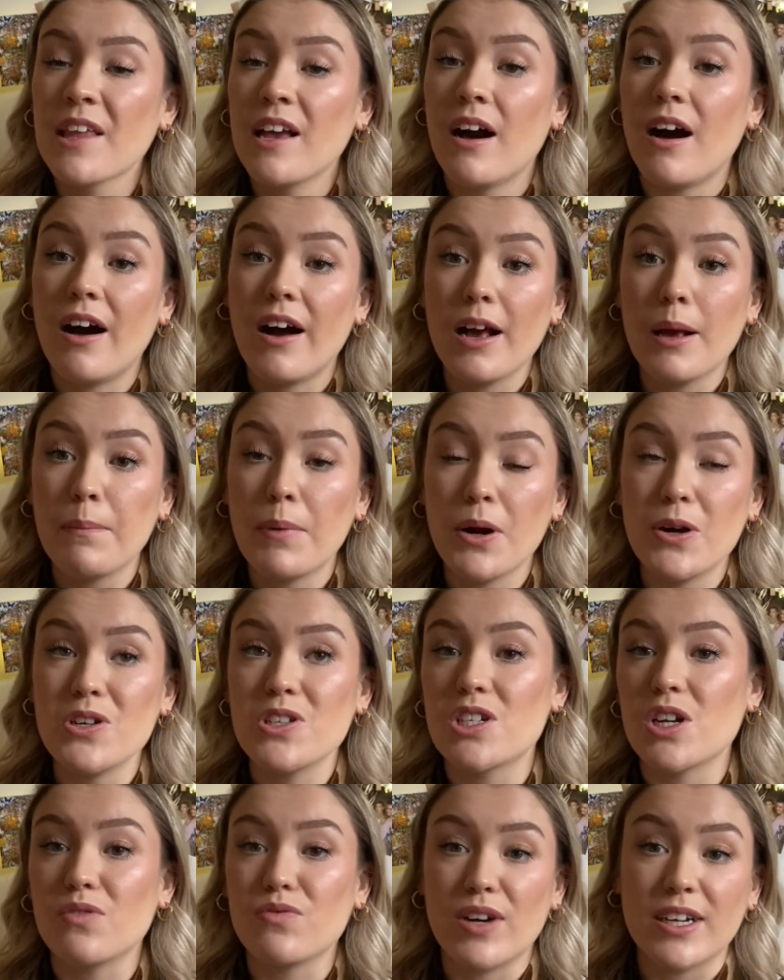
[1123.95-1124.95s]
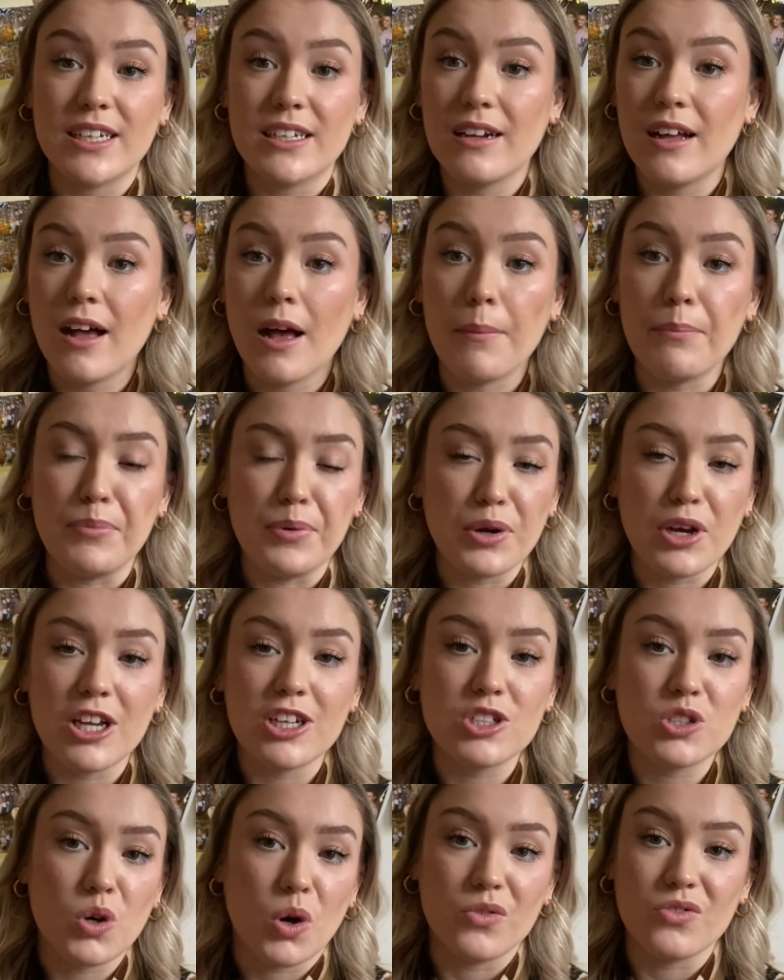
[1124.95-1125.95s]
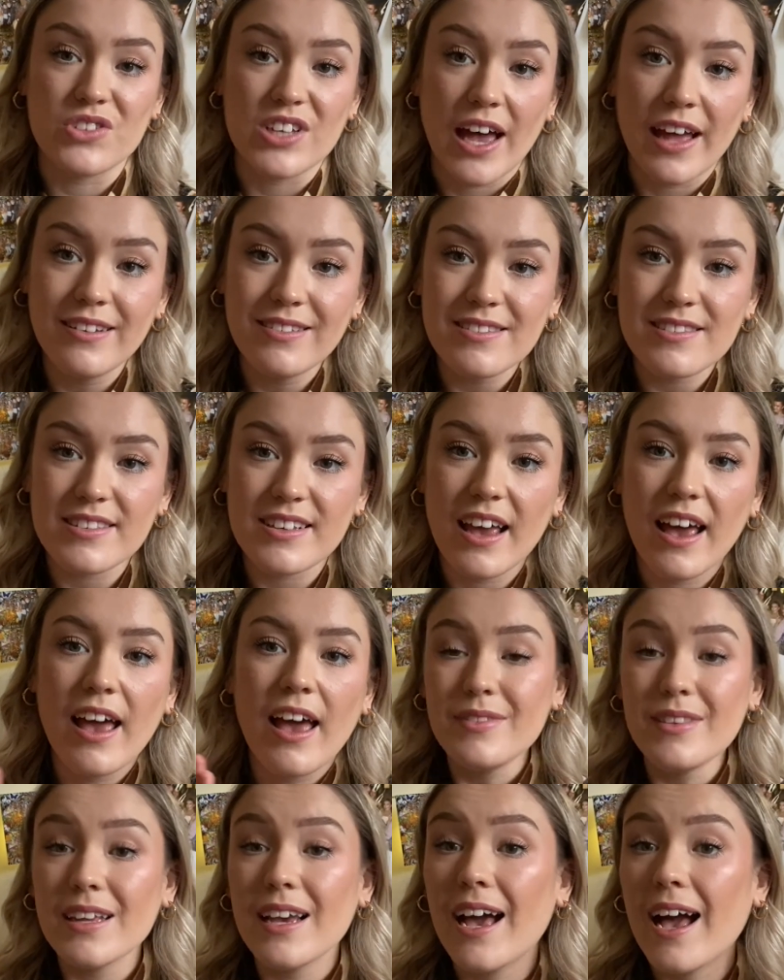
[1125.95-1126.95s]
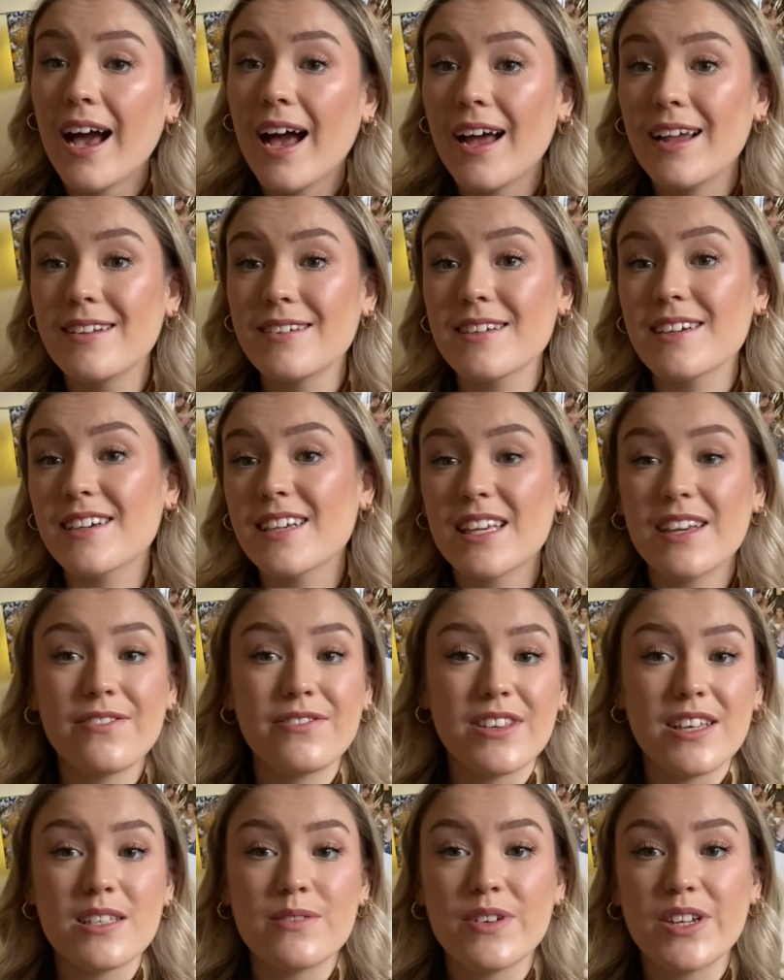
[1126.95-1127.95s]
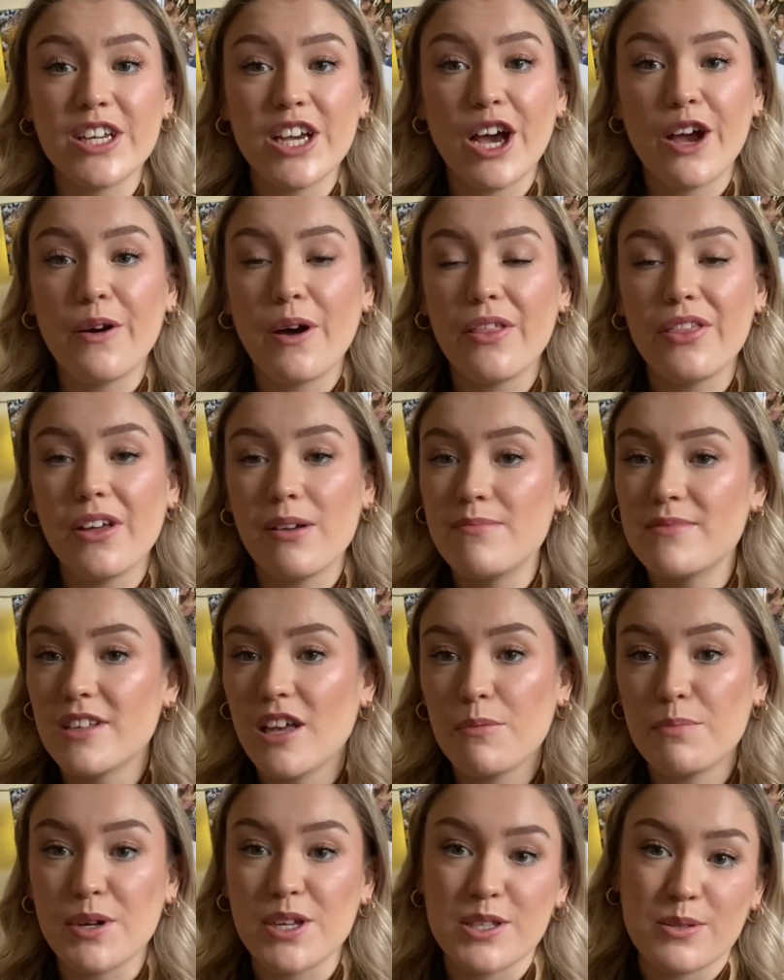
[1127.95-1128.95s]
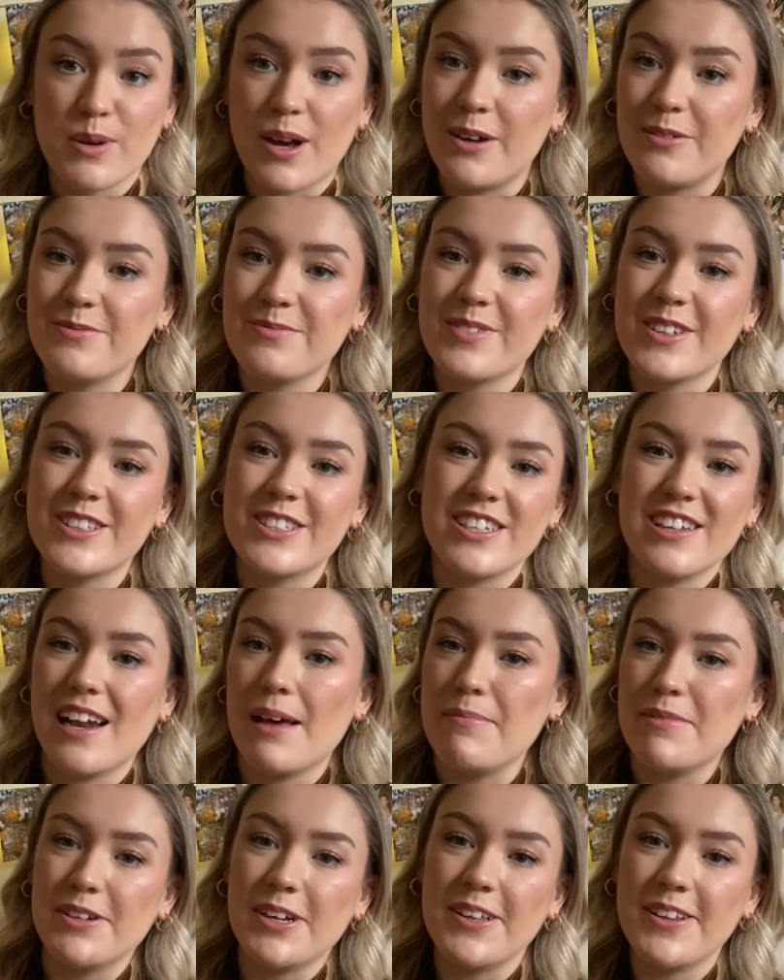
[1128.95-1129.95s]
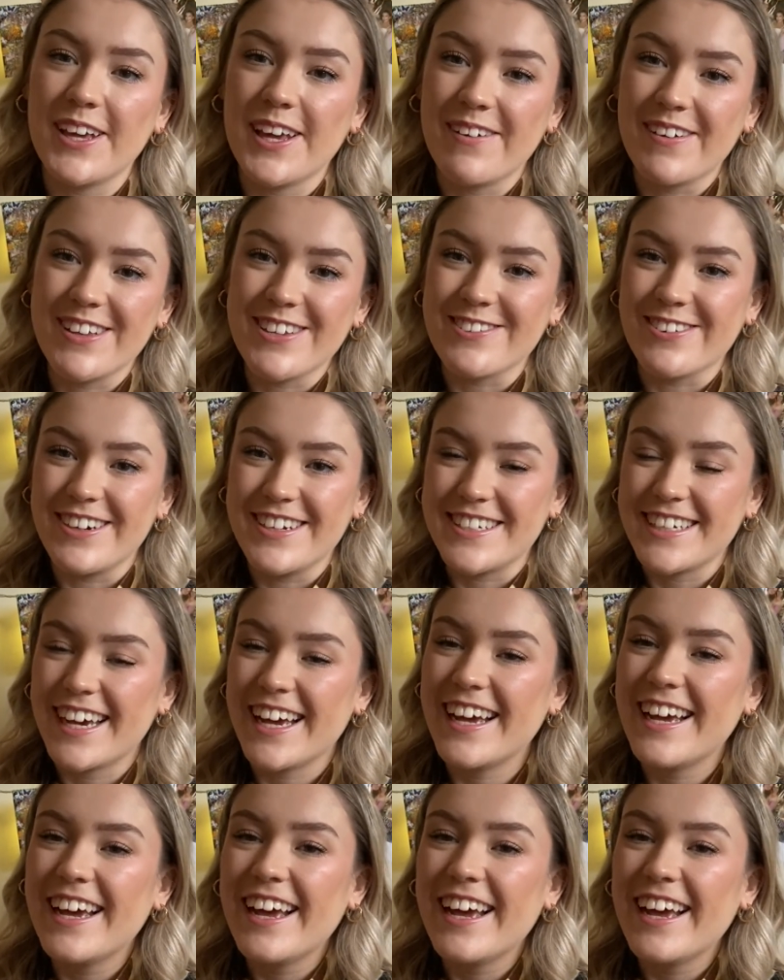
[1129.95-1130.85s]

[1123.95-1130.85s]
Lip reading: I post regular bookish content, and give this video a thumbs up as well to let me know that you enjoyed it.